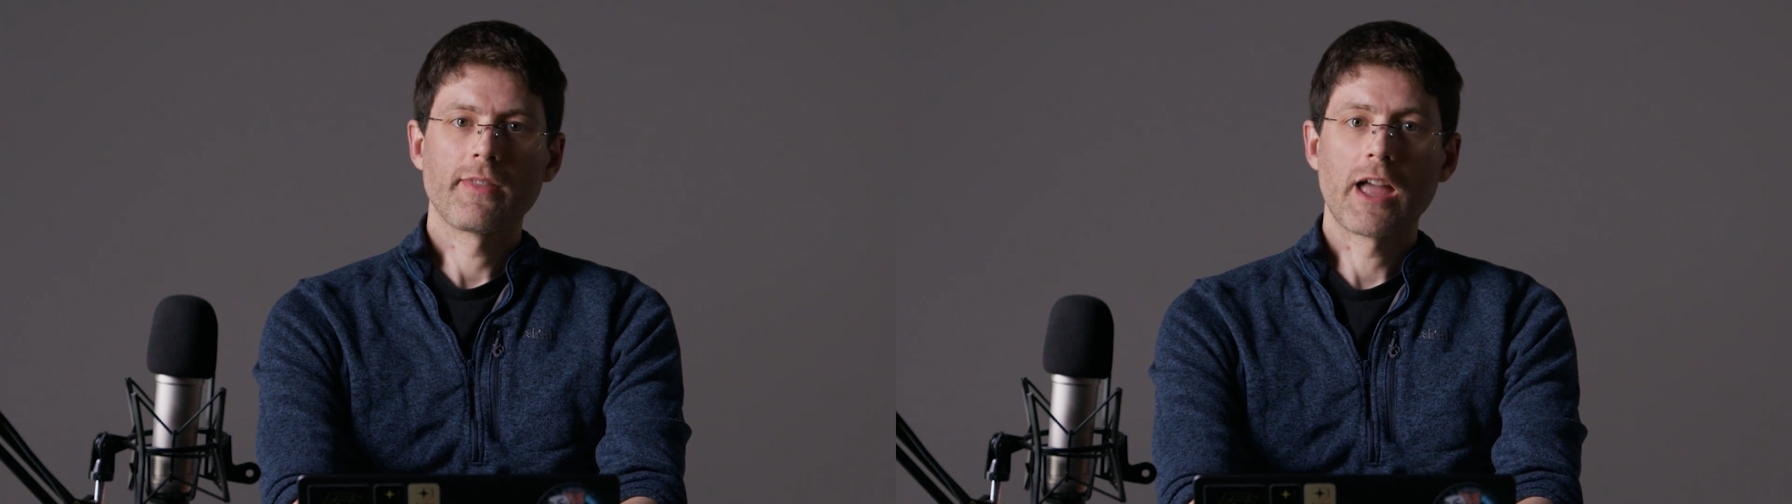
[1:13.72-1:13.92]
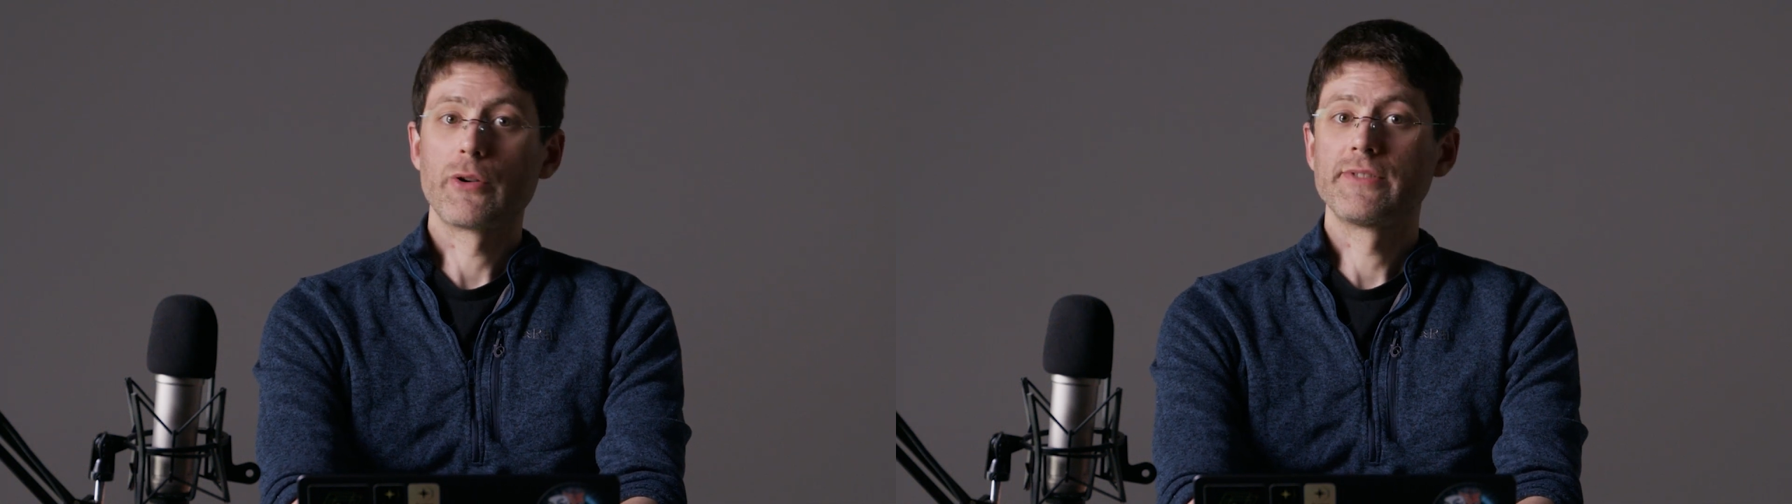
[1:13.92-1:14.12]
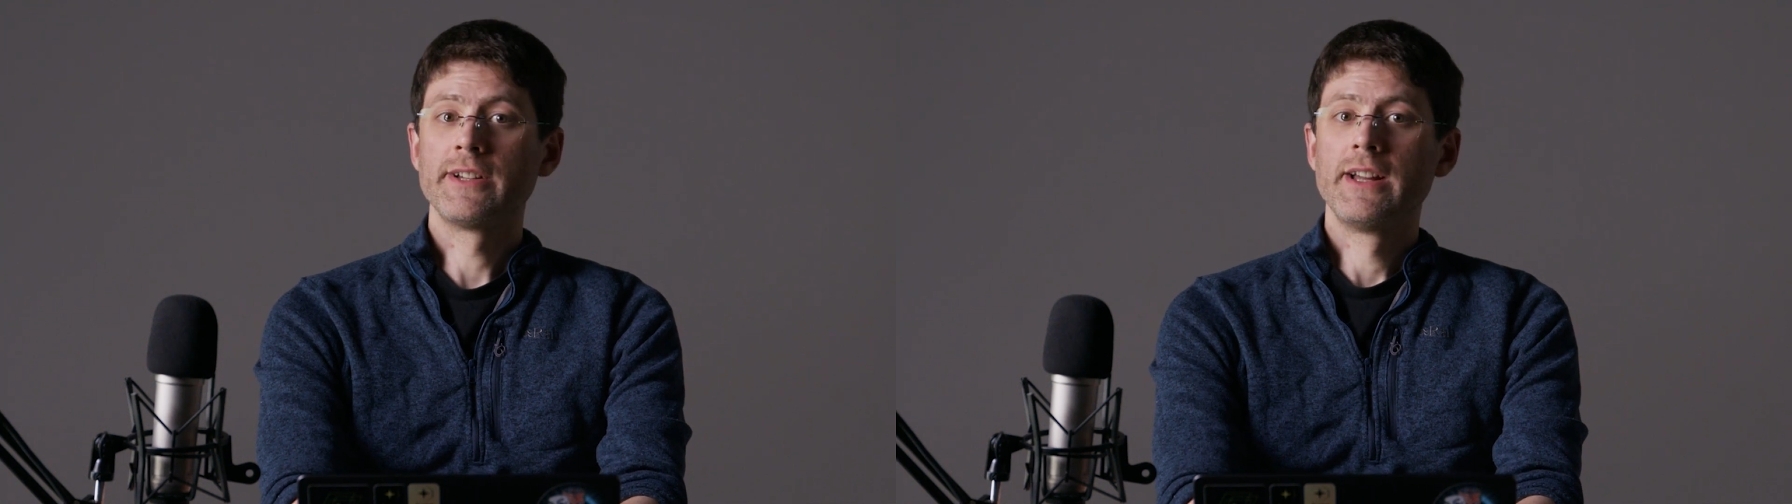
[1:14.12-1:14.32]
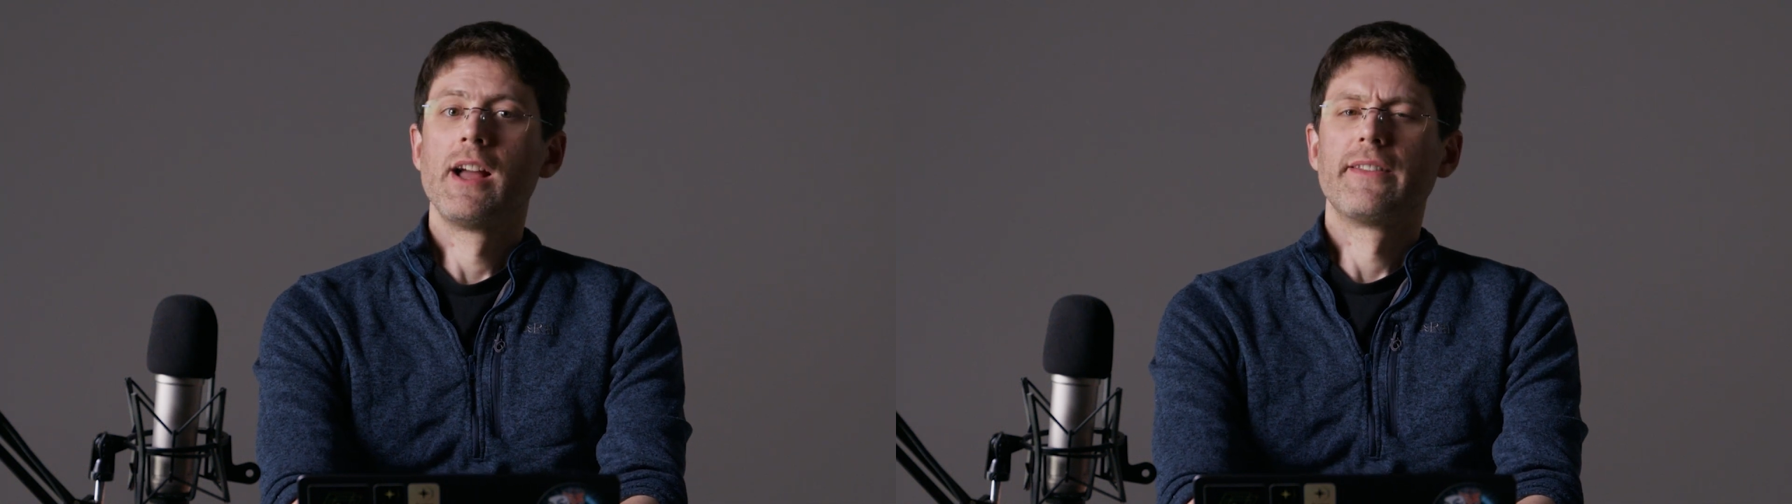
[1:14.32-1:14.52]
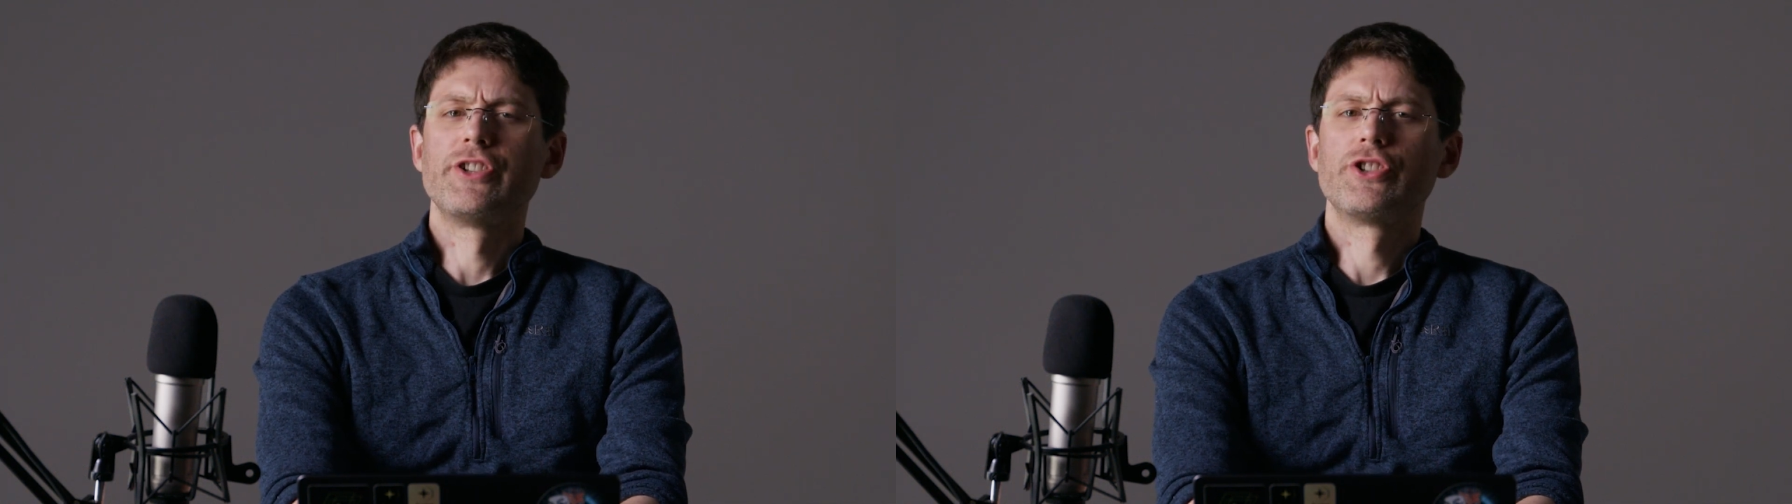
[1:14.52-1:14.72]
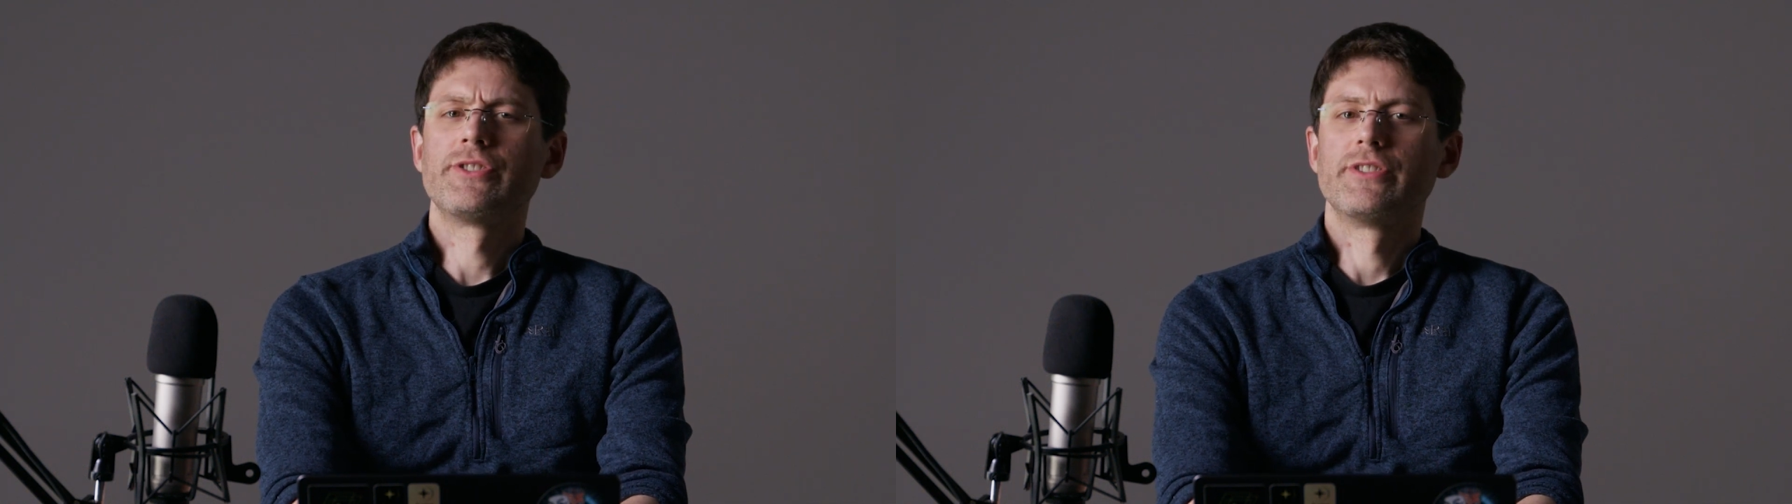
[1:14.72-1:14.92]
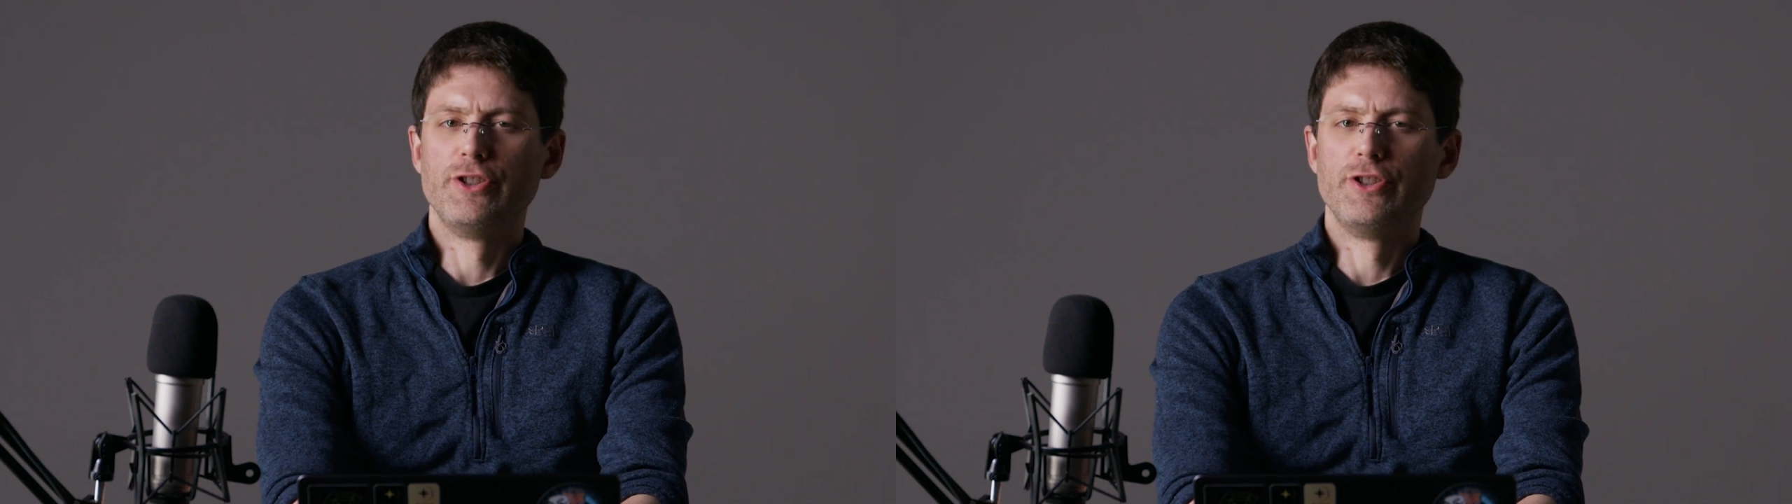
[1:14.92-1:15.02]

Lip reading: However, they shouldn't